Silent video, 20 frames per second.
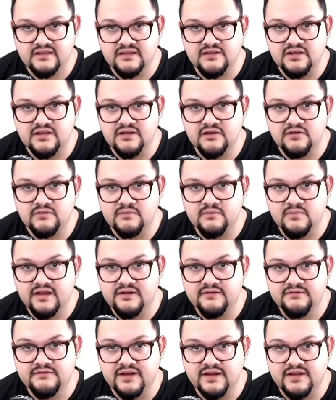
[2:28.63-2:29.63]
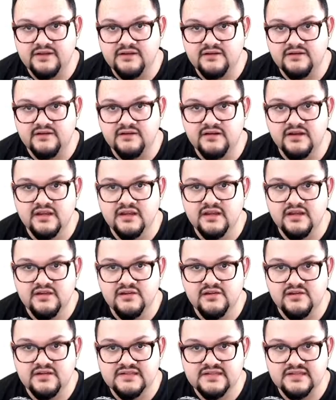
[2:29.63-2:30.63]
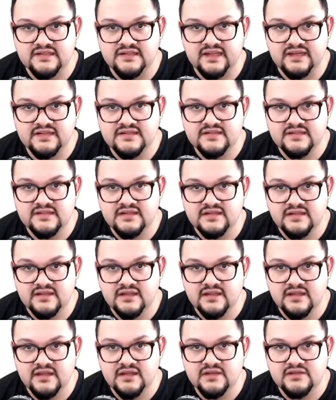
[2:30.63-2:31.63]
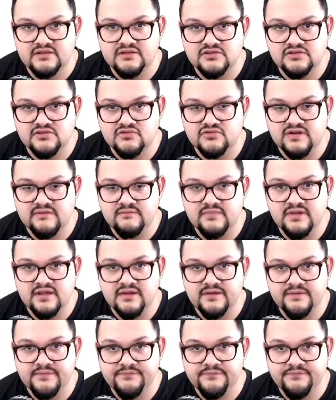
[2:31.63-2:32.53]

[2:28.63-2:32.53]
You can go to Modify here. You can select Trim,